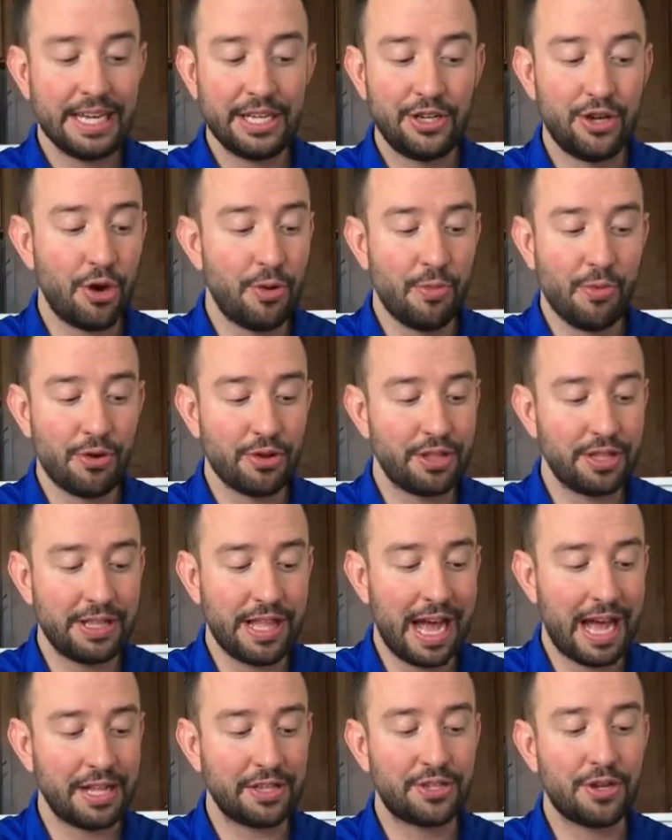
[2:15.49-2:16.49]
No more than
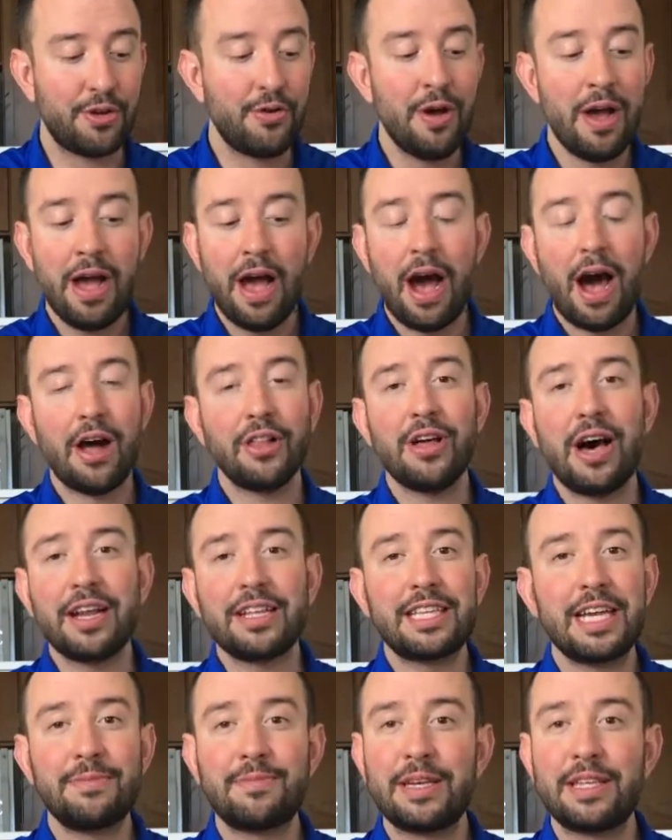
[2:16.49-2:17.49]
that. So a lot
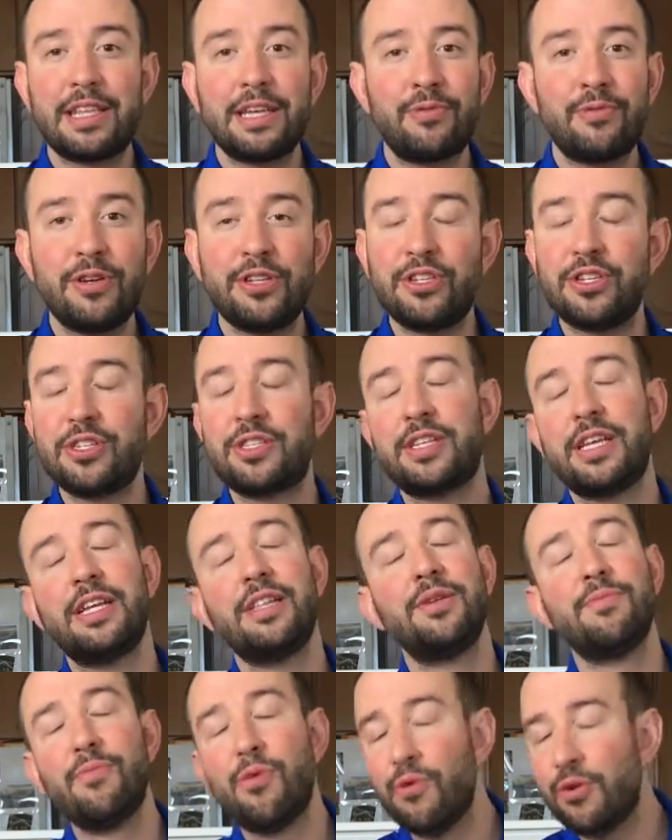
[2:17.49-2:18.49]
of times I think we just
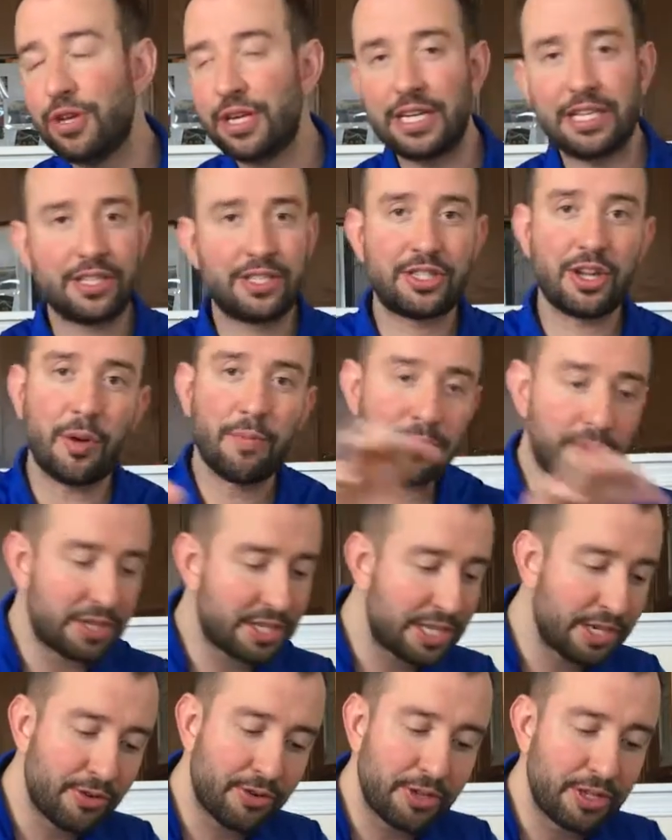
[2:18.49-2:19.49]
in the morning dump the
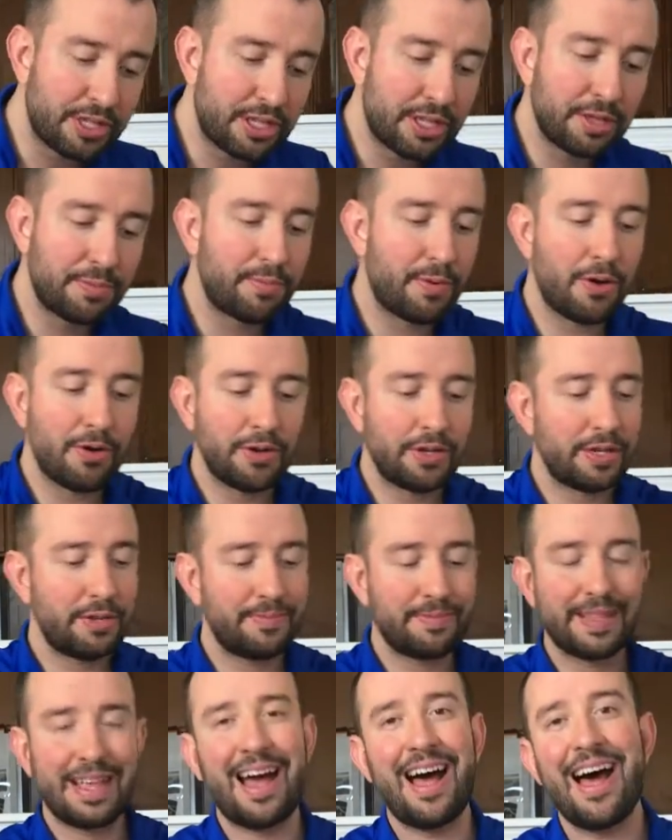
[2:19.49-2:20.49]
cereal into the bowl
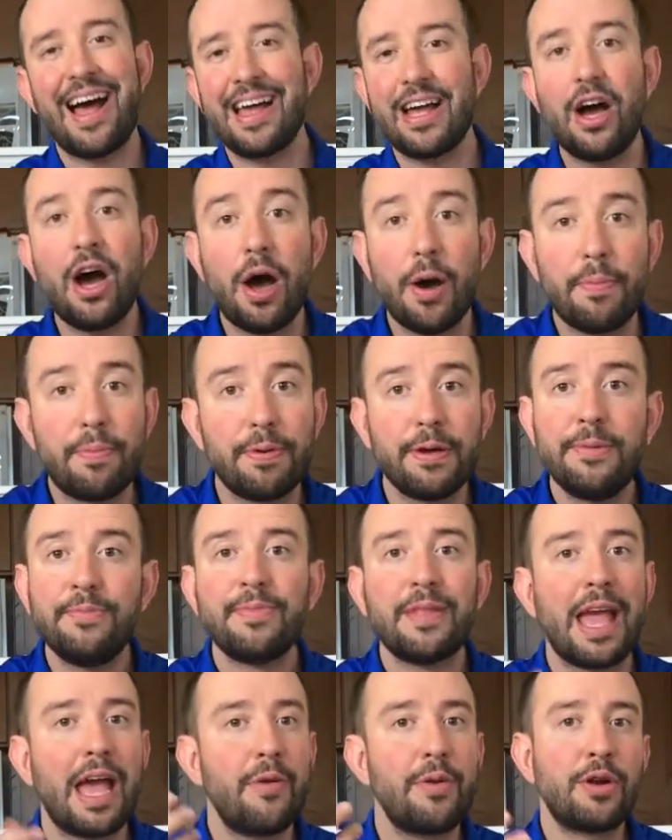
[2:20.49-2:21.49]
high up,
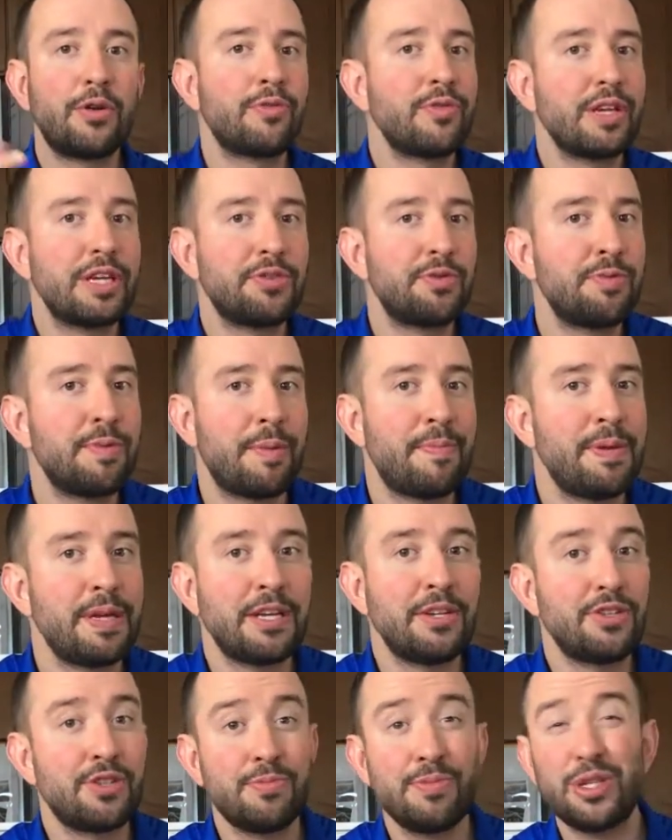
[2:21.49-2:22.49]
and we don't realize we might be
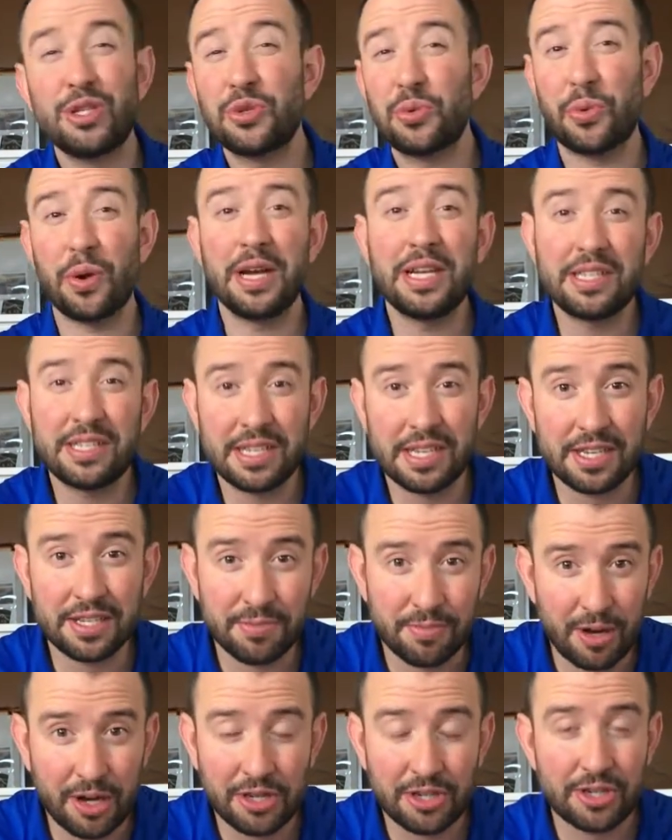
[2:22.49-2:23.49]
consuming twice
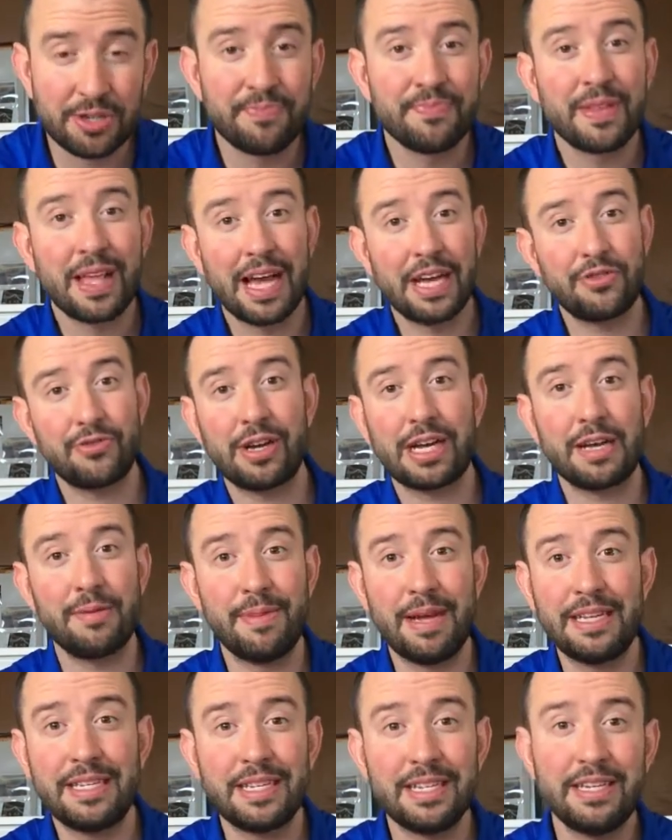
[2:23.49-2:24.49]
as much as
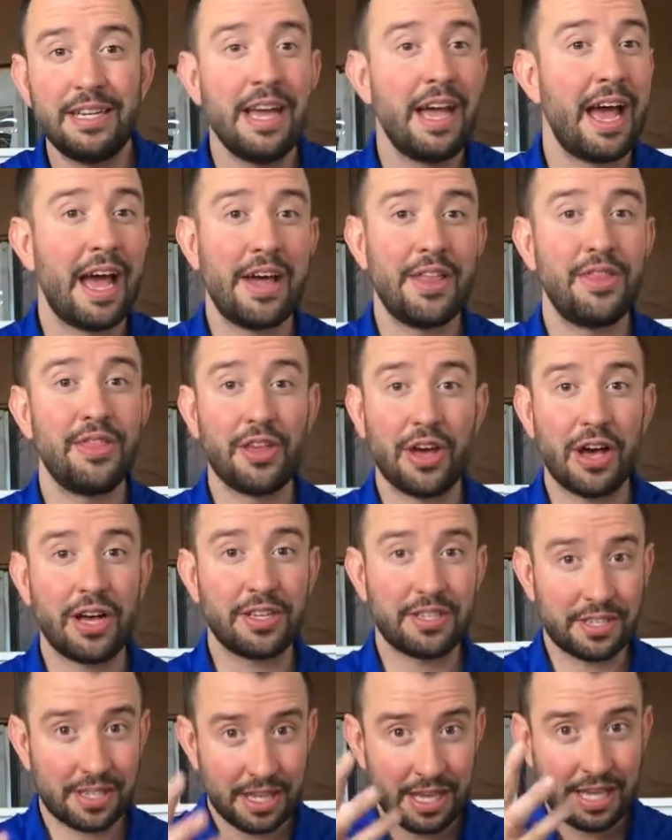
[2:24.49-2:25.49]
recommended, and
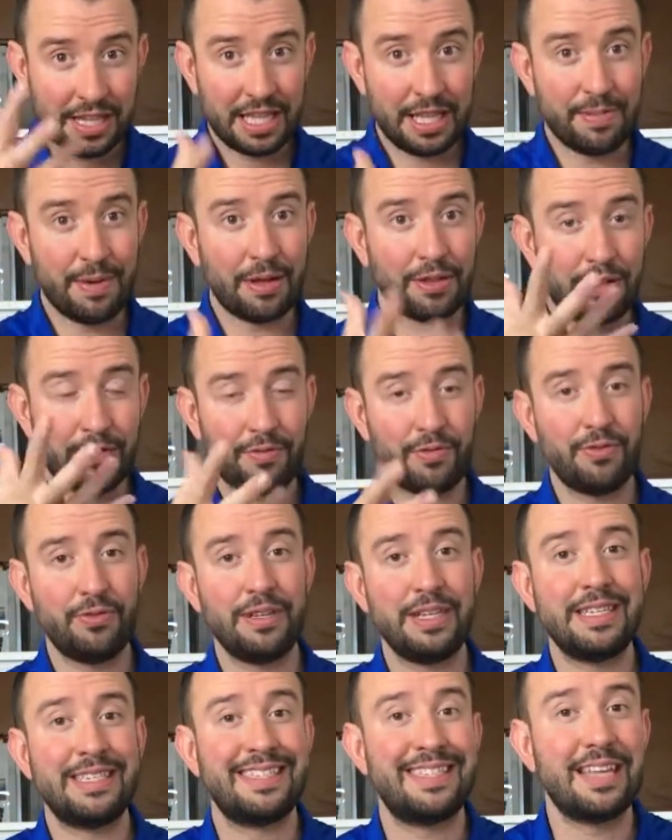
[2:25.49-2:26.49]
thus the amount of
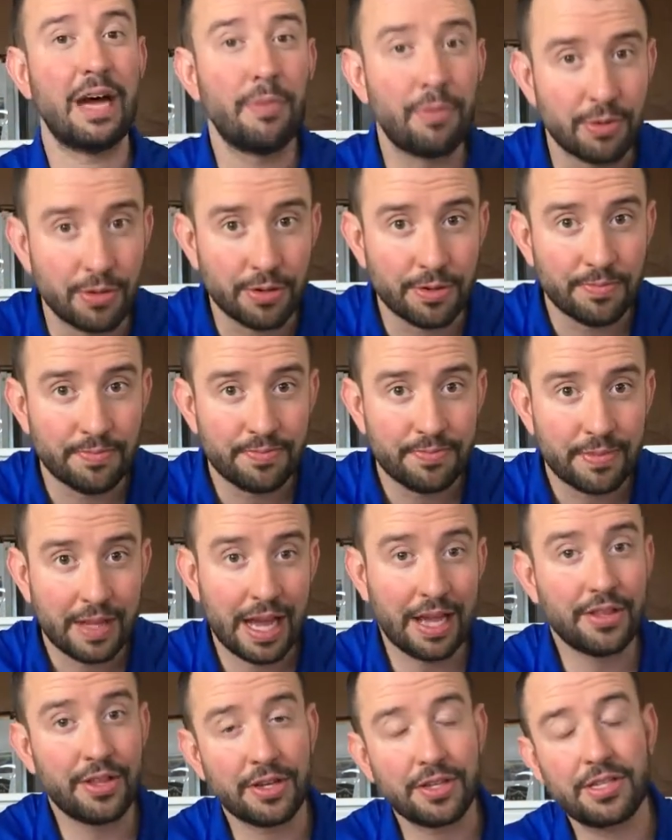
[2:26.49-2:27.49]
food is double,
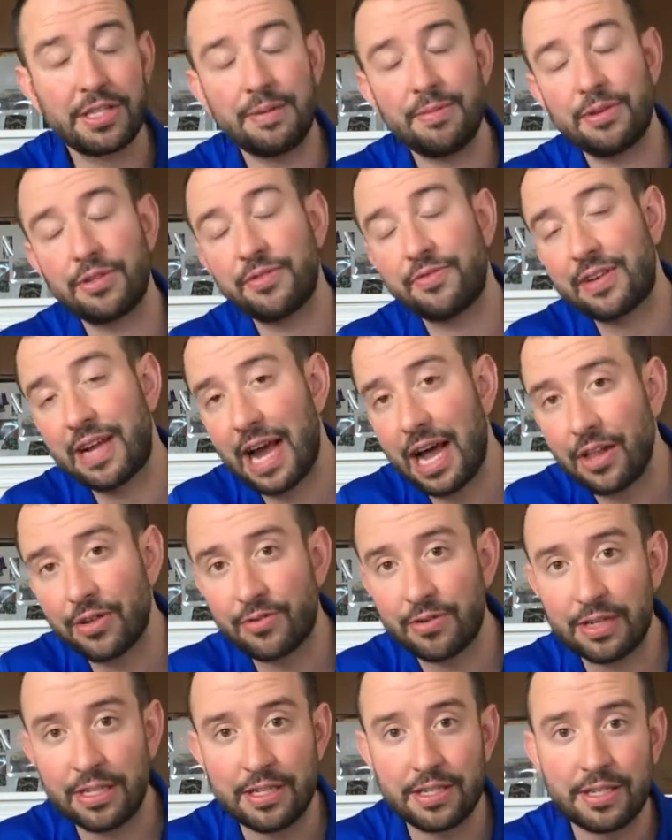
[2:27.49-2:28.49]
and thus the amount of
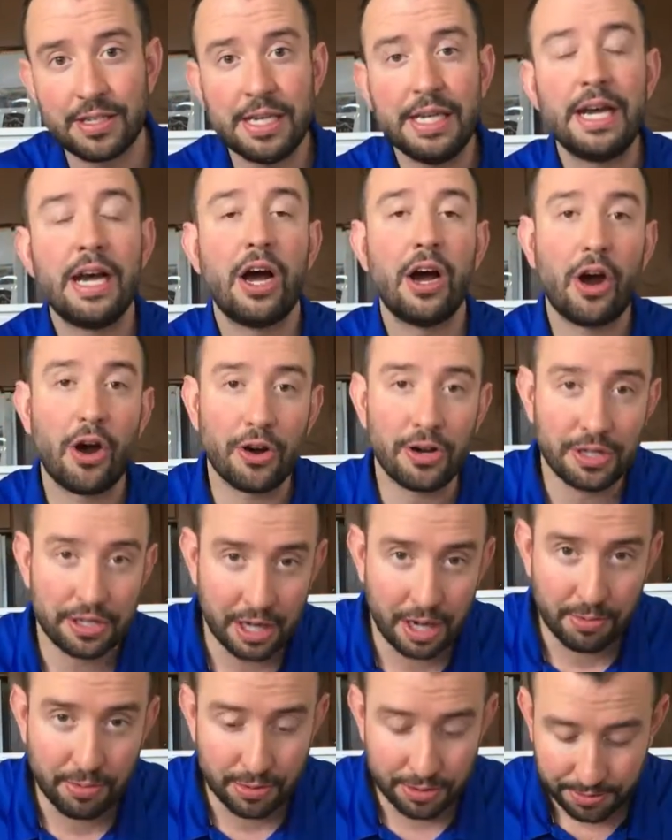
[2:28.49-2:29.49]
calories are
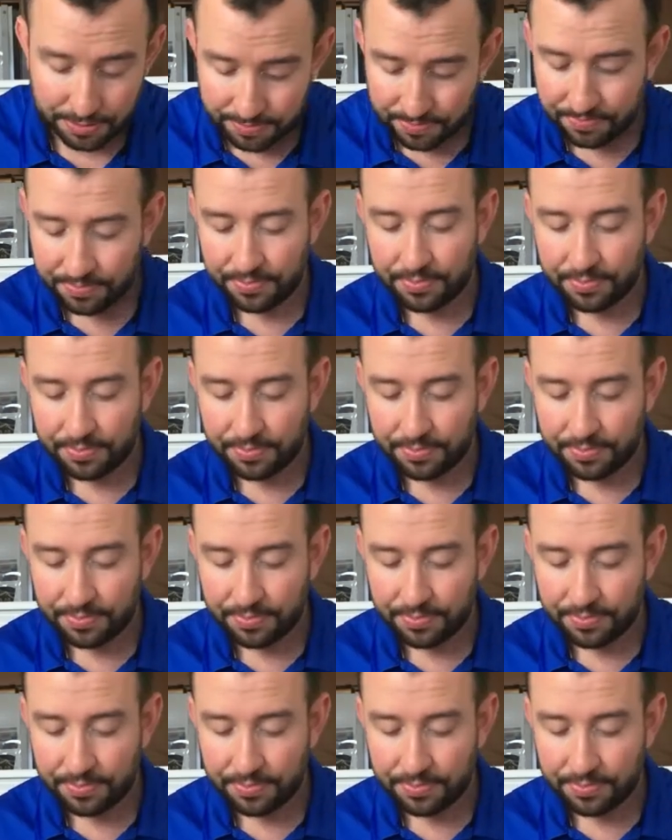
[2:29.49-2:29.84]
double.